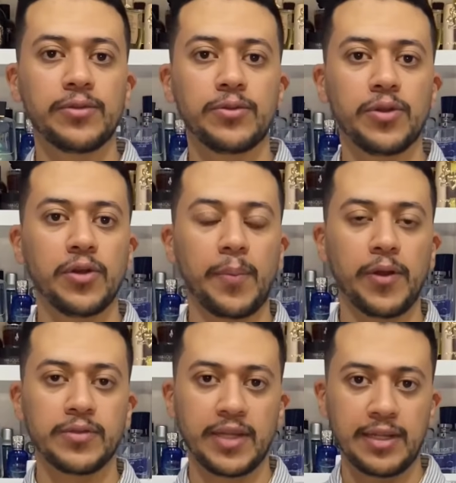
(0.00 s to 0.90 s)
to talk
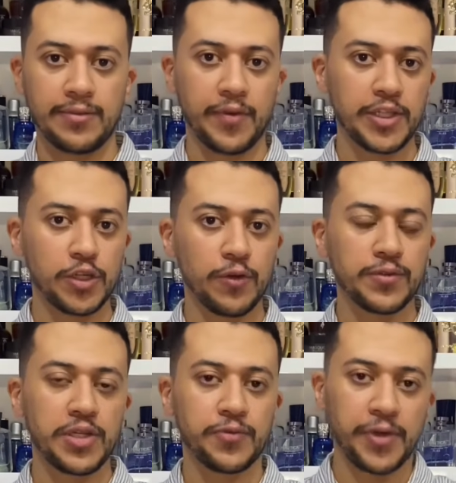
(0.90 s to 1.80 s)
about the classification of
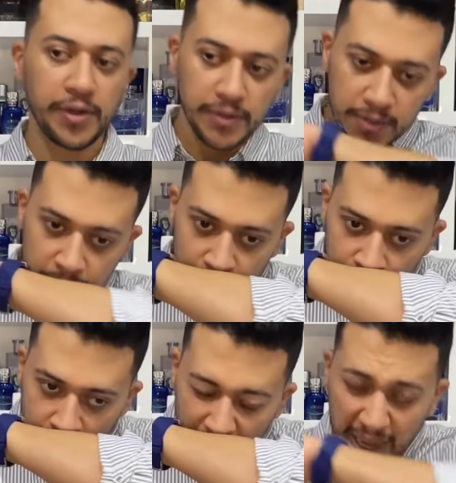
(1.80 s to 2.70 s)
this fragrance,
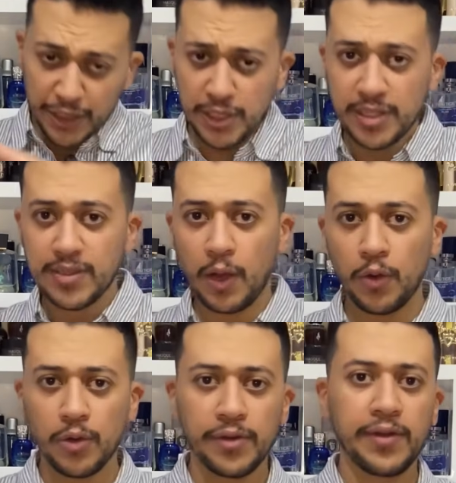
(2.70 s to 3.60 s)
actually the
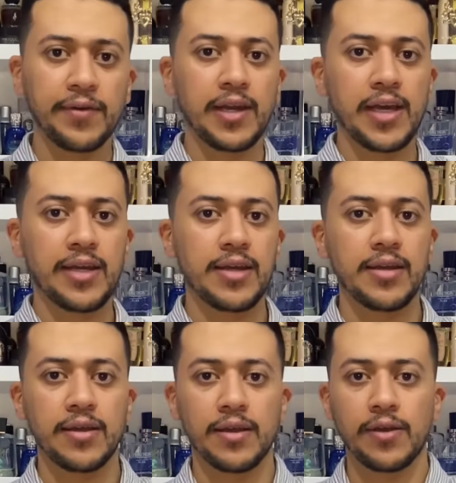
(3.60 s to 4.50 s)
whole Guerlain
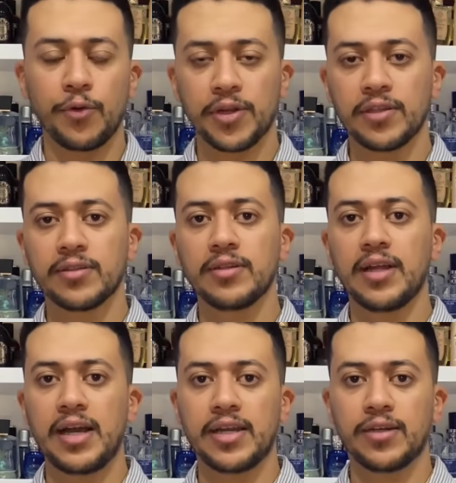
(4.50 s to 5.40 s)
Oriental
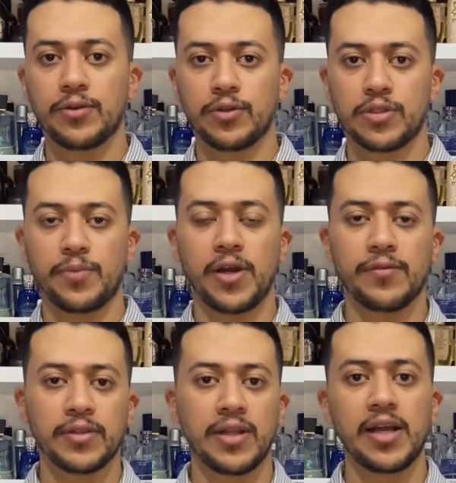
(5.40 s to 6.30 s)
line or the
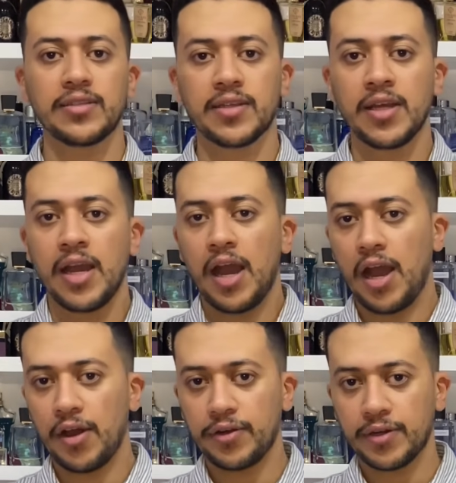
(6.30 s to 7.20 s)
private lines
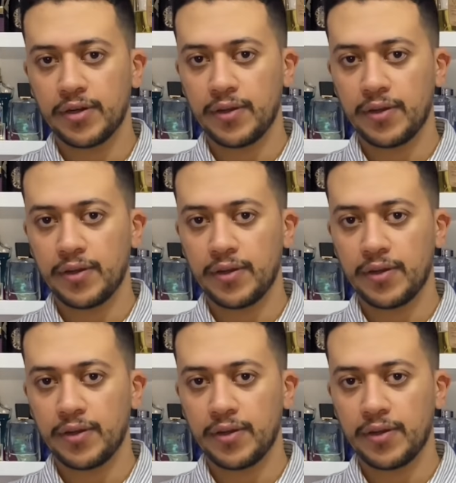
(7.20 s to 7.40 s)
are,